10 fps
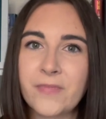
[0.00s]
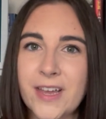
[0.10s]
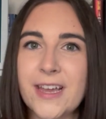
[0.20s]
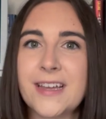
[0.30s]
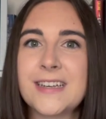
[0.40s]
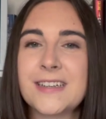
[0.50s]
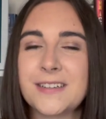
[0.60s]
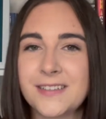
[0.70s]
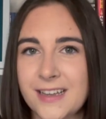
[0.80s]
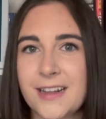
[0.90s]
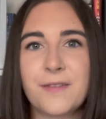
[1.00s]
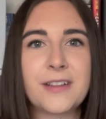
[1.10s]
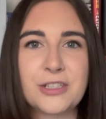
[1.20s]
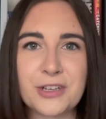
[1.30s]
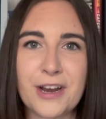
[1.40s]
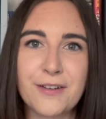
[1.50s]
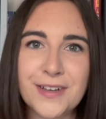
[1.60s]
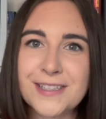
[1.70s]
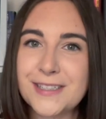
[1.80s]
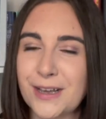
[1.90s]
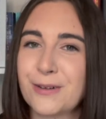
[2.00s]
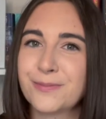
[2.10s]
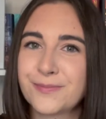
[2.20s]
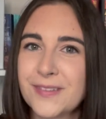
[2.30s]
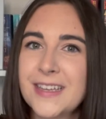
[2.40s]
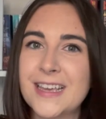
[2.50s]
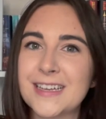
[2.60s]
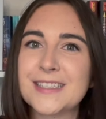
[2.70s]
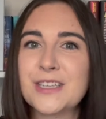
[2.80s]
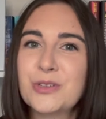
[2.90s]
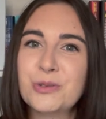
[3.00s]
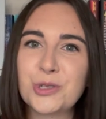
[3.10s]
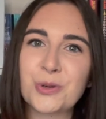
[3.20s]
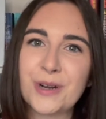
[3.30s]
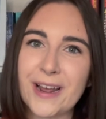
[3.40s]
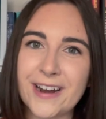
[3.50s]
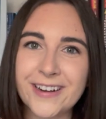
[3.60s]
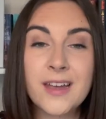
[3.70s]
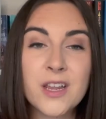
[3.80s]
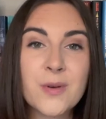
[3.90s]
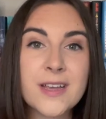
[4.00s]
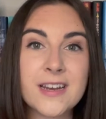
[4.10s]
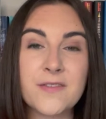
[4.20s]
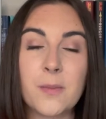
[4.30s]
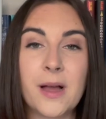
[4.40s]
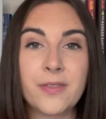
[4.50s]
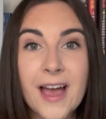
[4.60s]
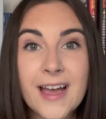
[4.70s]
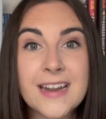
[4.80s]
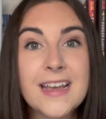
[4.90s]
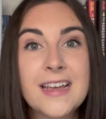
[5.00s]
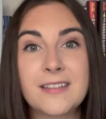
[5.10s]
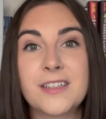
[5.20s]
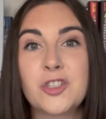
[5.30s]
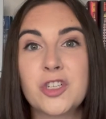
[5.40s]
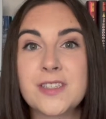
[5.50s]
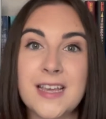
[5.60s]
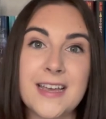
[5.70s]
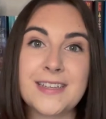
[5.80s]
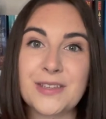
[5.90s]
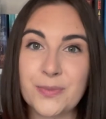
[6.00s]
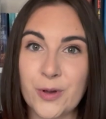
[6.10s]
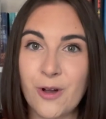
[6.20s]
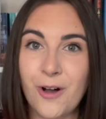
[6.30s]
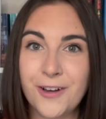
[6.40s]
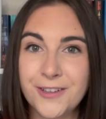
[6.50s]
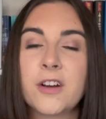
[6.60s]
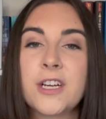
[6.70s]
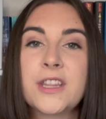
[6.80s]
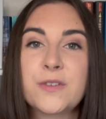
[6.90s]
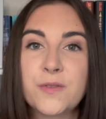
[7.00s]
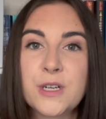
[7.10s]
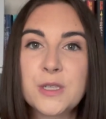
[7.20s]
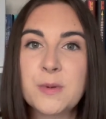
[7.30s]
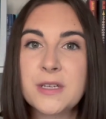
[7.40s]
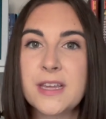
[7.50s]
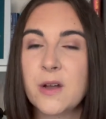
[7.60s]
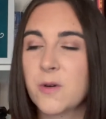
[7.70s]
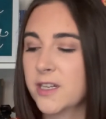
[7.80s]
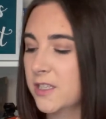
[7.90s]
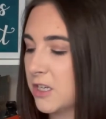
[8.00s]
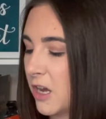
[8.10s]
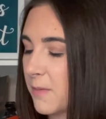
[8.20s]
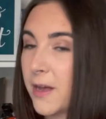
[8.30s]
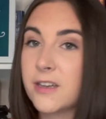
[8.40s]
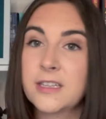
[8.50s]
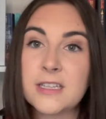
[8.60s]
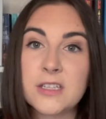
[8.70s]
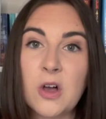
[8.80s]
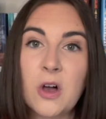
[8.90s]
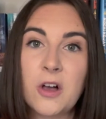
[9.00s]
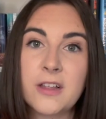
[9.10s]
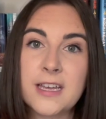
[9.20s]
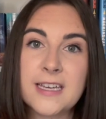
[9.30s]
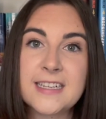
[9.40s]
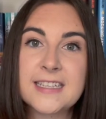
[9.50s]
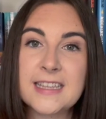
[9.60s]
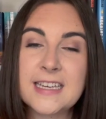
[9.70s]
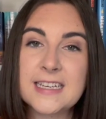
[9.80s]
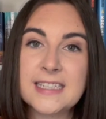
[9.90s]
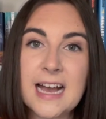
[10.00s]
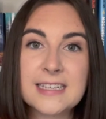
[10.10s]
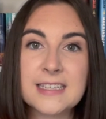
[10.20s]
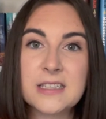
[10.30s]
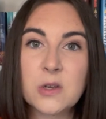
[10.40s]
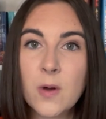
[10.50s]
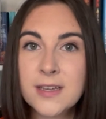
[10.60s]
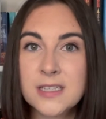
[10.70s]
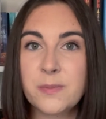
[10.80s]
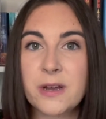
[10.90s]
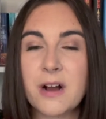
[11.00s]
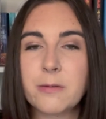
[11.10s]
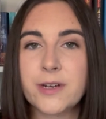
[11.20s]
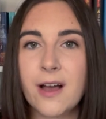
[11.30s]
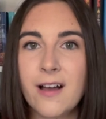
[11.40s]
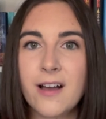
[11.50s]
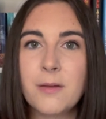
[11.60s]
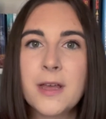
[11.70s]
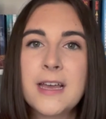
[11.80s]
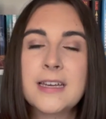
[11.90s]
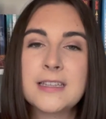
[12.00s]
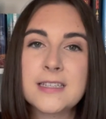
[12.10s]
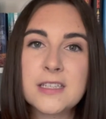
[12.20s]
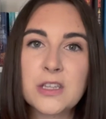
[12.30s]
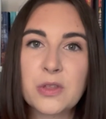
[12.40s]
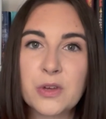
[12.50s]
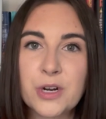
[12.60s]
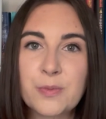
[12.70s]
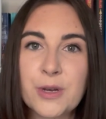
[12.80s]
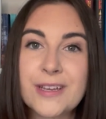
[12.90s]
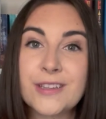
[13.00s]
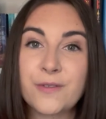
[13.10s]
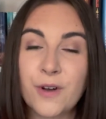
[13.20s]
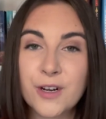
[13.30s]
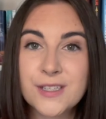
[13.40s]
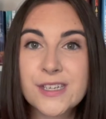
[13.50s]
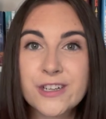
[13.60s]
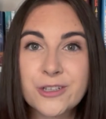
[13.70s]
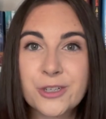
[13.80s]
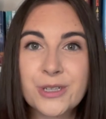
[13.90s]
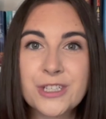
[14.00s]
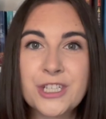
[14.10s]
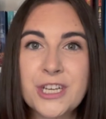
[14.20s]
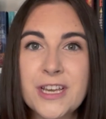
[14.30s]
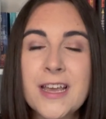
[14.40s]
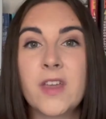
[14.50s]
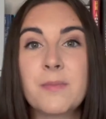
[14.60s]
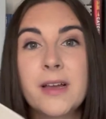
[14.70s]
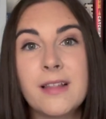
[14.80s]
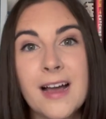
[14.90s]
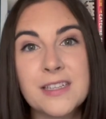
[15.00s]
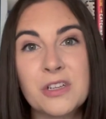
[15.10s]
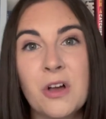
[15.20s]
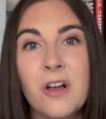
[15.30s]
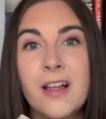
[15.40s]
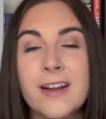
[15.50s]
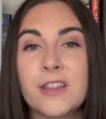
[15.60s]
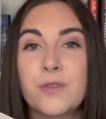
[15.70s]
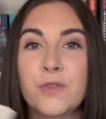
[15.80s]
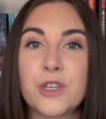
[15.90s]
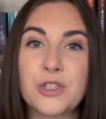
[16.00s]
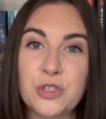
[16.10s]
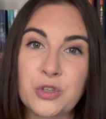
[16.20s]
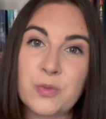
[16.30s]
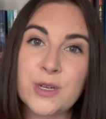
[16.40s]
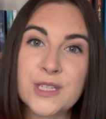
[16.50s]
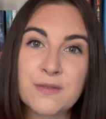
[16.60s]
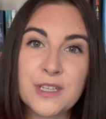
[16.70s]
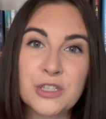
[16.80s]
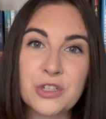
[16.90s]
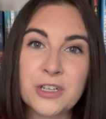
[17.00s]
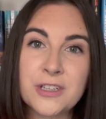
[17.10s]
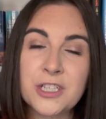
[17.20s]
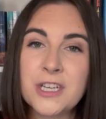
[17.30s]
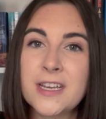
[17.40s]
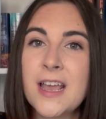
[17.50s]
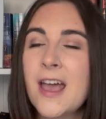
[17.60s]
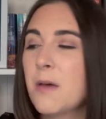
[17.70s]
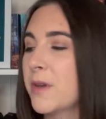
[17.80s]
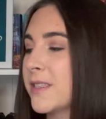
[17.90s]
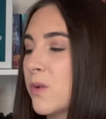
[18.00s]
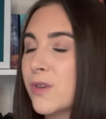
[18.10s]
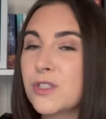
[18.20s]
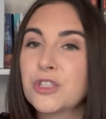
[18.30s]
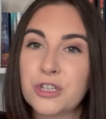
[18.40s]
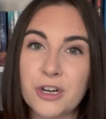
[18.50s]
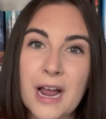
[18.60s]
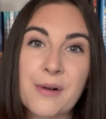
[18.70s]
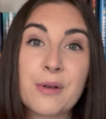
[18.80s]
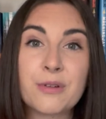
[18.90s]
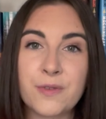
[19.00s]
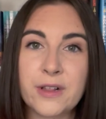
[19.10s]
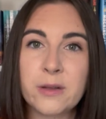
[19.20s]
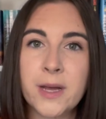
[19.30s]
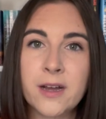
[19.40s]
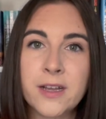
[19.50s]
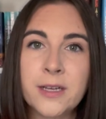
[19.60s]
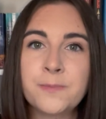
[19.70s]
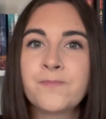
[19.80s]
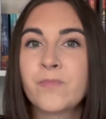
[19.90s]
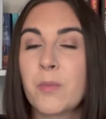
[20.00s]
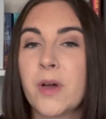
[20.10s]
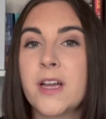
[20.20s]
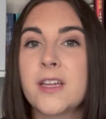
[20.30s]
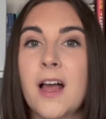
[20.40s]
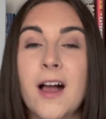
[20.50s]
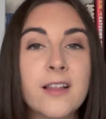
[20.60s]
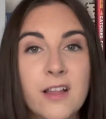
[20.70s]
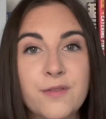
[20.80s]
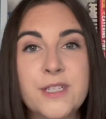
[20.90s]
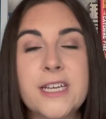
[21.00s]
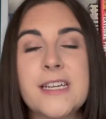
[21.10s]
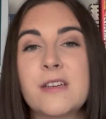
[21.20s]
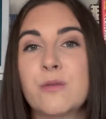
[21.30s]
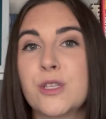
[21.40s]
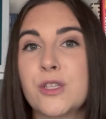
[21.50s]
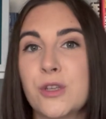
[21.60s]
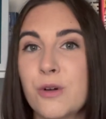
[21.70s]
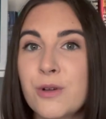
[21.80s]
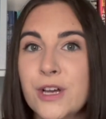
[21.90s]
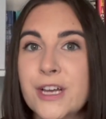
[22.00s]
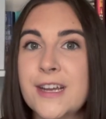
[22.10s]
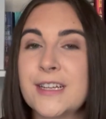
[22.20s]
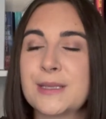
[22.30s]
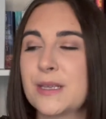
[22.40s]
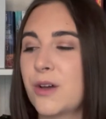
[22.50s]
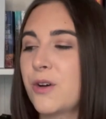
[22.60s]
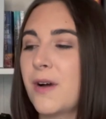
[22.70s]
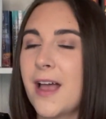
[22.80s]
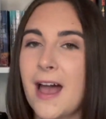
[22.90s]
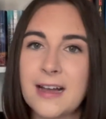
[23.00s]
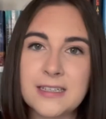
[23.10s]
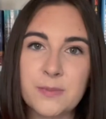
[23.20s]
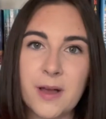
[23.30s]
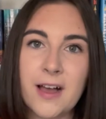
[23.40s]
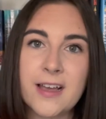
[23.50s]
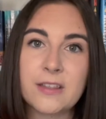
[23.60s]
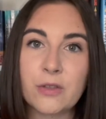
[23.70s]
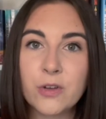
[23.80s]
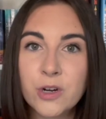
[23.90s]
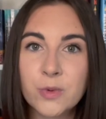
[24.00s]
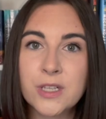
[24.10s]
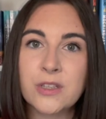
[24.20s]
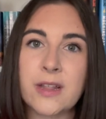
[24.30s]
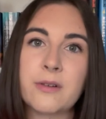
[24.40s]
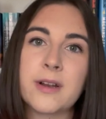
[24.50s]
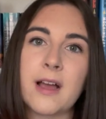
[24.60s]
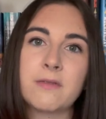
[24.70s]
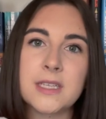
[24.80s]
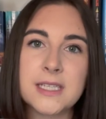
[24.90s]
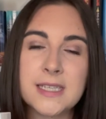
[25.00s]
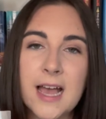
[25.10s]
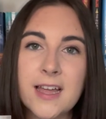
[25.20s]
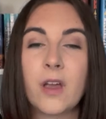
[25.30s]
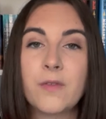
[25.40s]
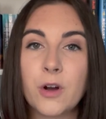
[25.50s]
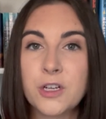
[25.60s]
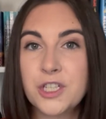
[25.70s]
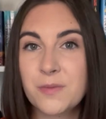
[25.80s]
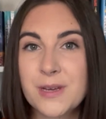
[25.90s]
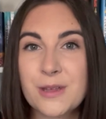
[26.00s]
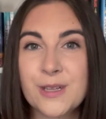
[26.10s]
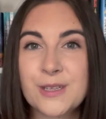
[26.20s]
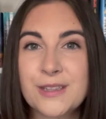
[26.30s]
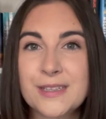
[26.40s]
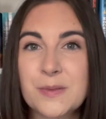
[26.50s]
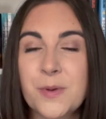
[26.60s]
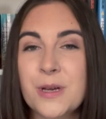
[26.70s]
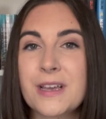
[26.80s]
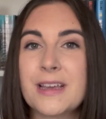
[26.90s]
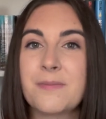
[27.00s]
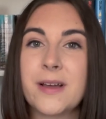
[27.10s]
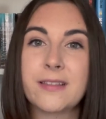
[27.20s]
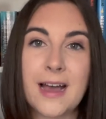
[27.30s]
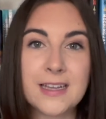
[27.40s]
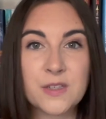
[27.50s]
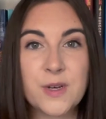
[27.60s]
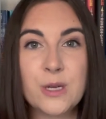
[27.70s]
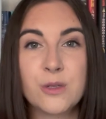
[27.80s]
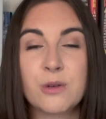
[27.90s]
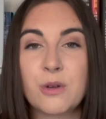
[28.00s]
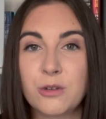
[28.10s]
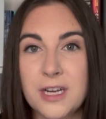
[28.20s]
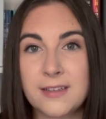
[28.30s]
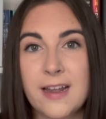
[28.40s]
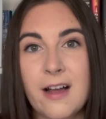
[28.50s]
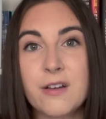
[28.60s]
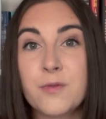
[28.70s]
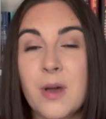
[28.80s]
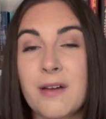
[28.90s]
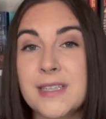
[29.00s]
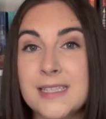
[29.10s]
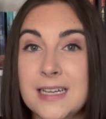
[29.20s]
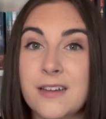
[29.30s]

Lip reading: And then I finally took care of it. So yes, new short hair. Anyway, enough about that. Let's just get into the book haul. All right, the first book that I wanted to talk about in this haul is The Assassin's Quest by Robin Hobb. This is the third book in the Farseer trilogy. In my last haul, I got the first two books of this trilogy because I wasn't sure how I would feel about it, but I loved it. It was so good, and so I had to buy the third one so that I would have the set. I've already shared my thoughts on this book in my last video, so go check that out if you haven't seen it